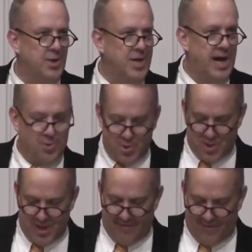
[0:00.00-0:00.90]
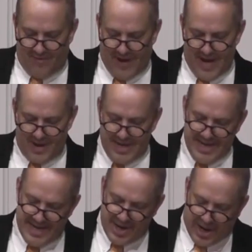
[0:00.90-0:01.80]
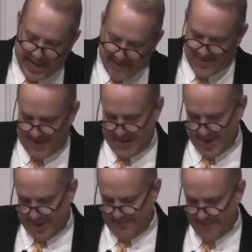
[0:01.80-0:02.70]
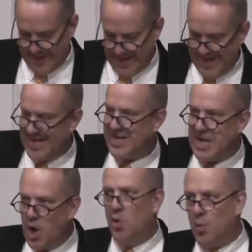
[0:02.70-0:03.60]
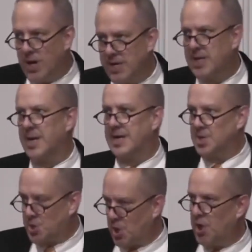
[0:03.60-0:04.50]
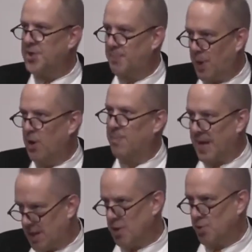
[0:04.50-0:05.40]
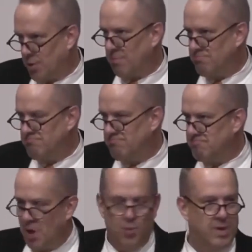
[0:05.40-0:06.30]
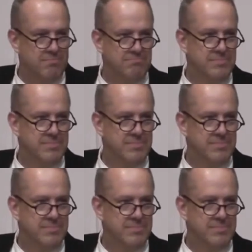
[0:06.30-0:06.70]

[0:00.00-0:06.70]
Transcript: and their doctrines ever found. Now, I have to tell you, no one could insult the Pope like Luther. No one.